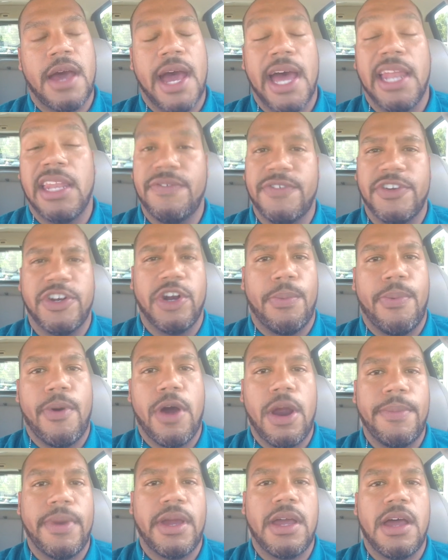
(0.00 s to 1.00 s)
I live in an
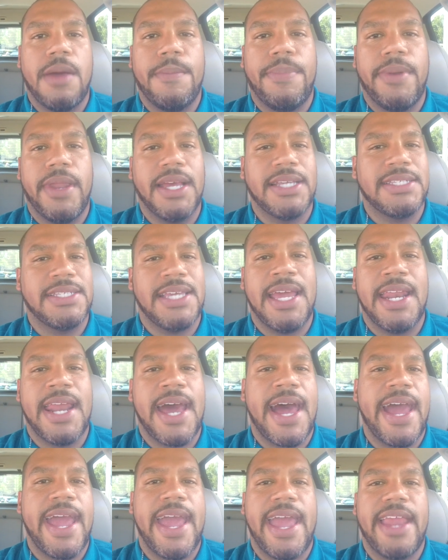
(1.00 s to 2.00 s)
apartment complex and
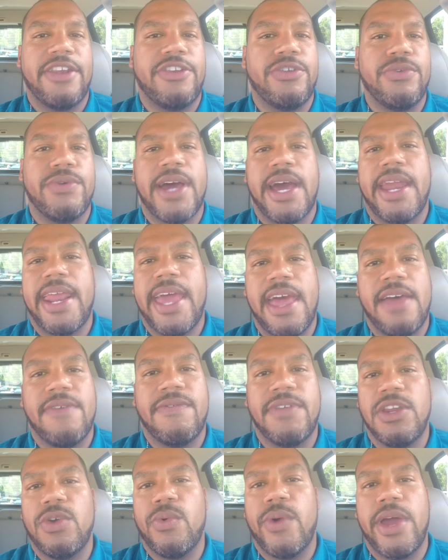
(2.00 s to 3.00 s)
I do not
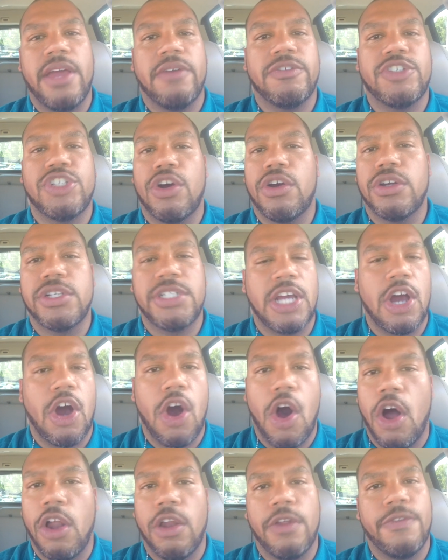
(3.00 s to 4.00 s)
have any way of charging
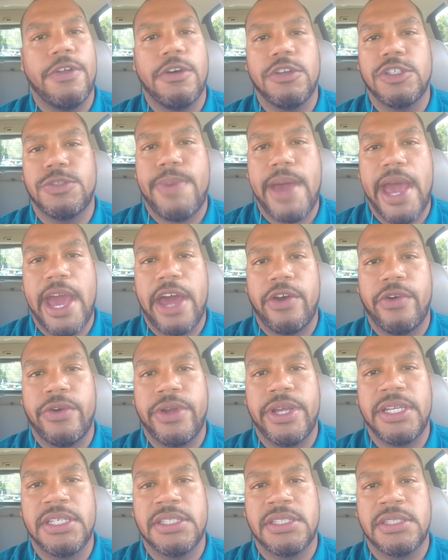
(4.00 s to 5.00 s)
all of those
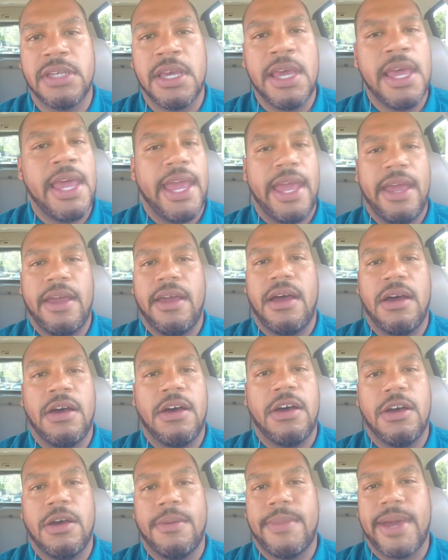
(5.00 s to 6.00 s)
batteries.
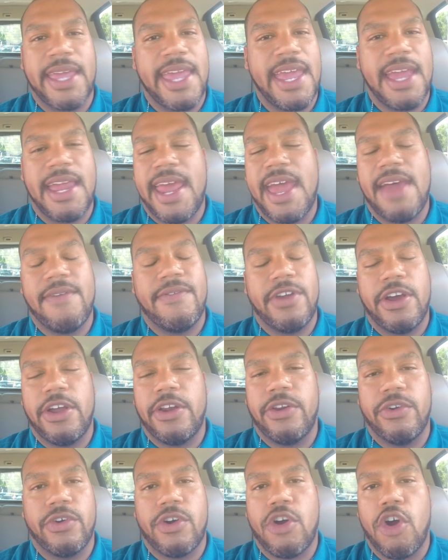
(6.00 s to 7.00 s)
I can't have it
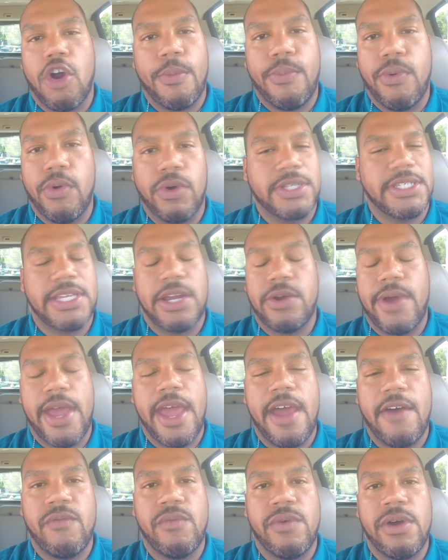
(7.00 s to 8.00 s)
out on a carport because I don't
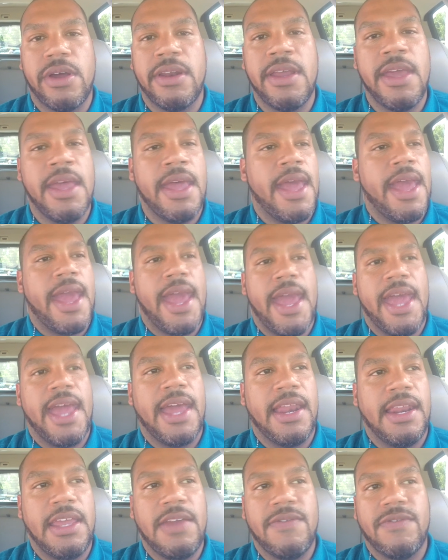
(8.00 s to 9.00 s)
have one,
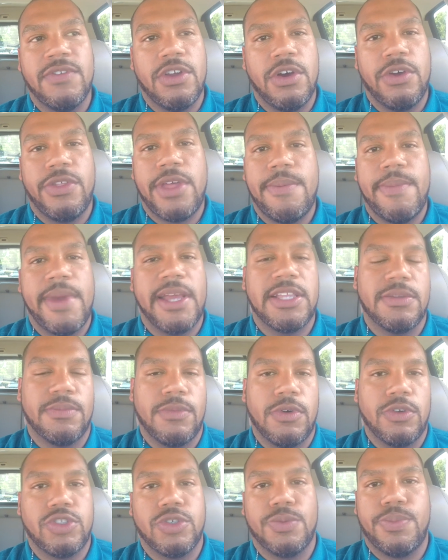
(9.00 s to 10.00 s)
and even though they make the
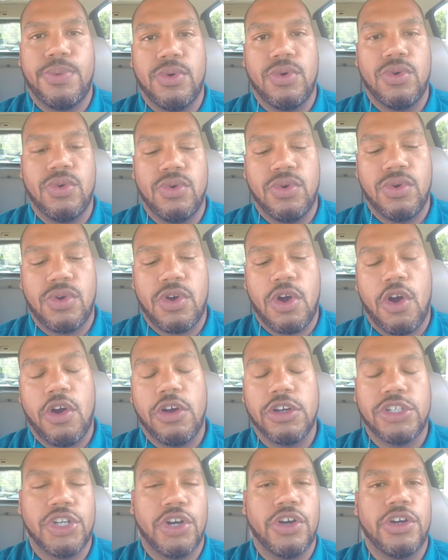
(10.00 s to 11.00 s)
multiple car